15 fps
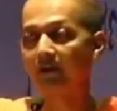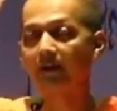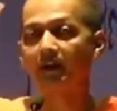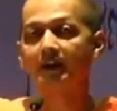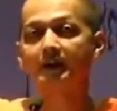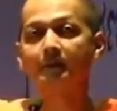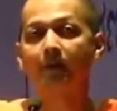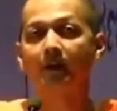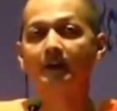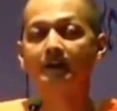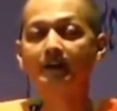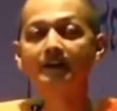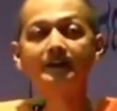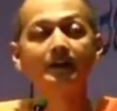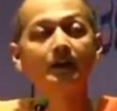Third
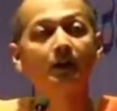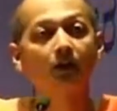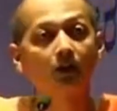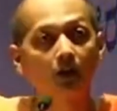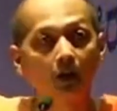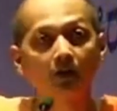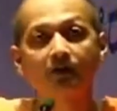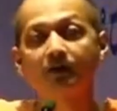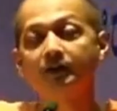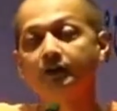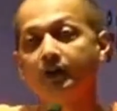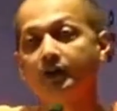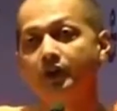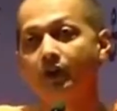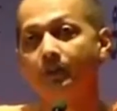point is
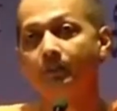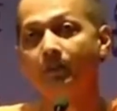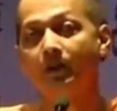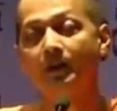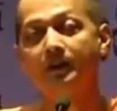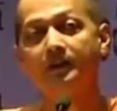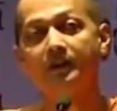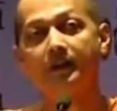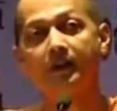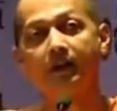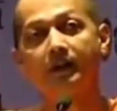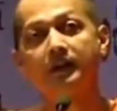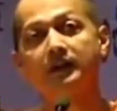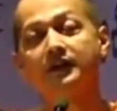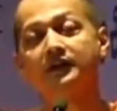concentration. It is the
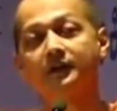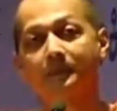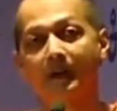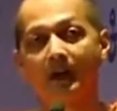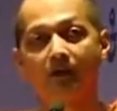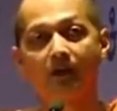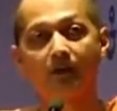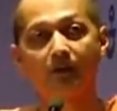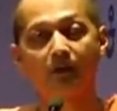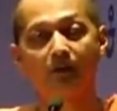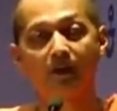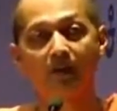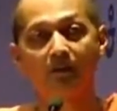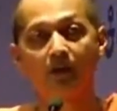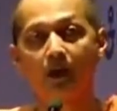greatest power which
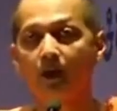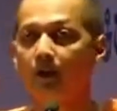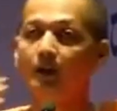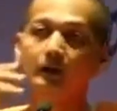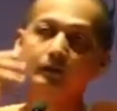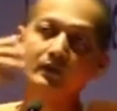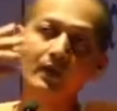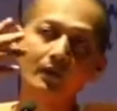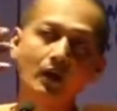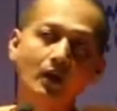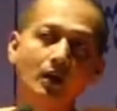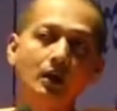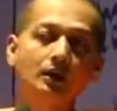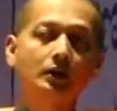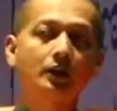we have got. We have
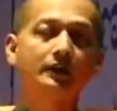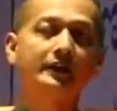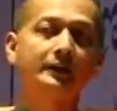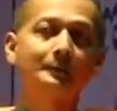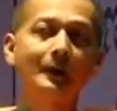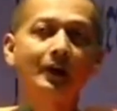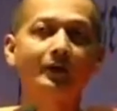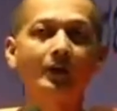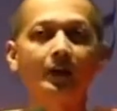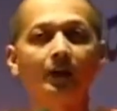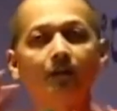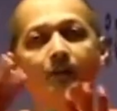all got that power.